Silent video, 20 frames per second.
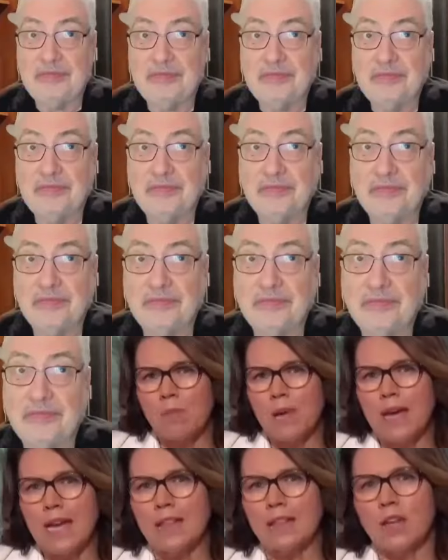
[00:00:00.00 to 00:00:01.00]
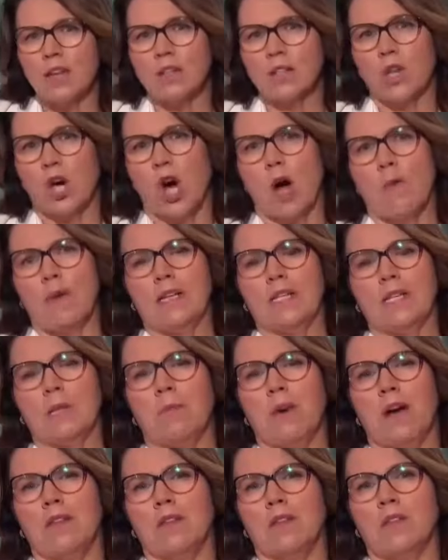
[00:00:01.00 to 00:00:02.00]
Putin made those comments
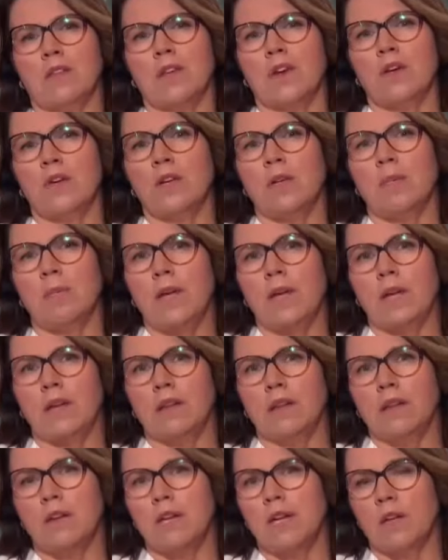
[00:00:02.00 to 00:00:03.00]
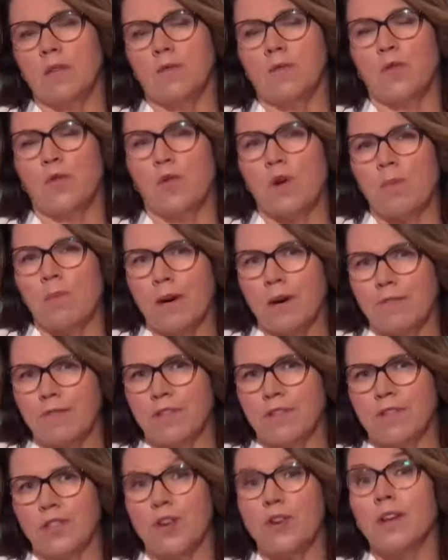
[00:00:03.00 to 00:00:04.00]
about this only being the need for a
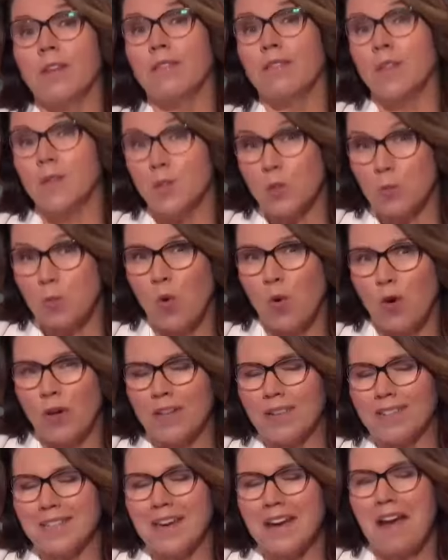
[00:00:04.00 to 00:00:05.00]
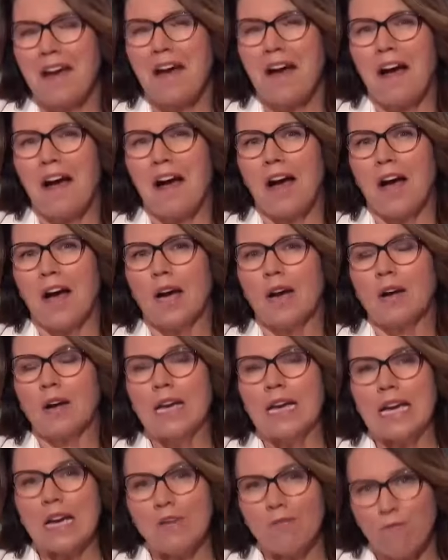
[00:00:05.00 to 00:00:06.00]
buffer zone at this point
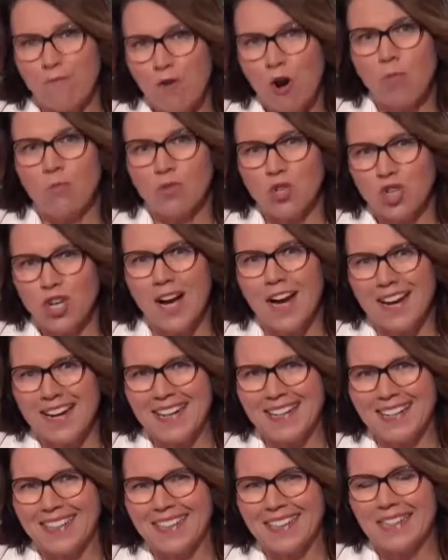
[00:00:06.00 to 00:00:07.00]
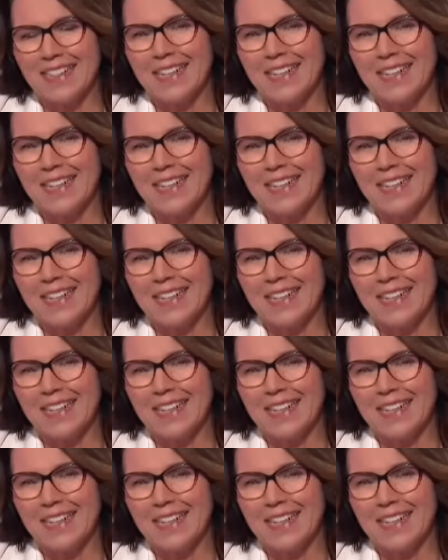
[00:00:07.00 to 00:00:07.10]
from China.